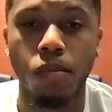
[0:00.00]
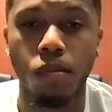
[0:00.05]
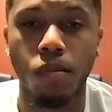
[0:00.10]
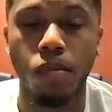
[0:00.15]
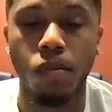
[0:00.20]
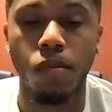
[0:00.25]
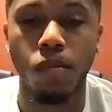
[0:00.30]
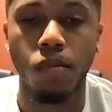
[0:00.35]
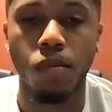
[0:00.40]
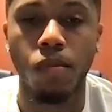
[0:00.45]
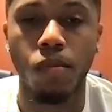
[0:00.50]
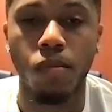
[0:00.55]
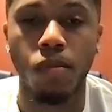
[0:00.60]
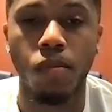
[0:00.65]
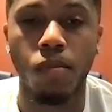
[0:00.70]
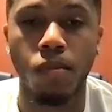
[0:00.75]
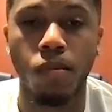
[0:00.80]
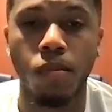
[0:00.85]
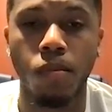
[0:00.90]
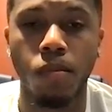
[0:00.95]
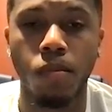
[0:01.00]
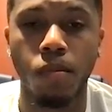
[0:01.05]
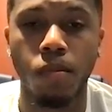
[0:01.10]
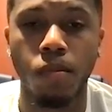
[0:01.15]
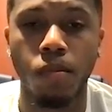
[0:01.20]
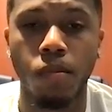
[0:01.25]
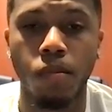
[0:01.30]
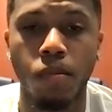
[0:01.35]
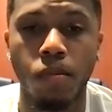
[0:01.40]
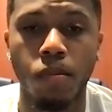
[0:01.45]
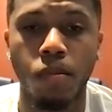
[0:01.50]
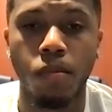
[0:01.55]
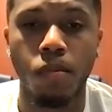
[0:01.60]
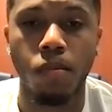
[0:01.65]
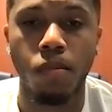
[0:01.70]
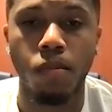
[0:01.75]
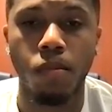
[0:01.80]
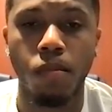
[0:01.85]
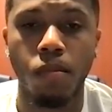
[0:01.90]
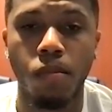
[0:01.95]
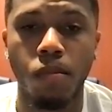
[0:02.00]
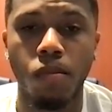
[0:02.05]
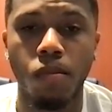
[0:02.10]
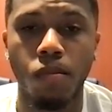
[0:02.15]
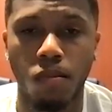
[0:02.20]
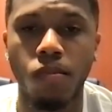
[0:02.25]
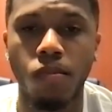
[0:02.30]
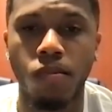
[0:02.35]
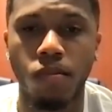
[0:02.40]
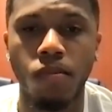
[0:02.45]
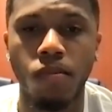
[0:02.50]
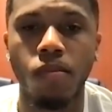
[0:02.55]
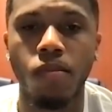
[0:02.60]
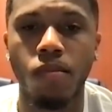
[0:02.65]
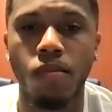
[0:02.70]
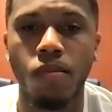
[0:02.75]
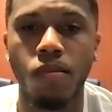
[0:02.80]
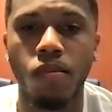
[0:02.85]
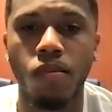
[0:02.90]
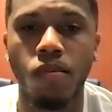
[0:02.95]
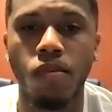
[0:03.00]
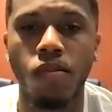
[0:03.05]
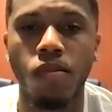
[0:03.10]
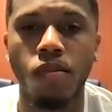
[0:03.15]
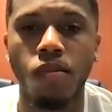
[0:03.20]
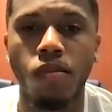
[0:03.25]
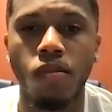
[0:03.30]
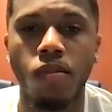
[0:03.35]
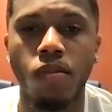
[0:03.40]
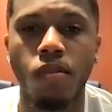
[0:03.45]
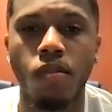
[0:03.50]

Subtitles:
This person isn't speaking.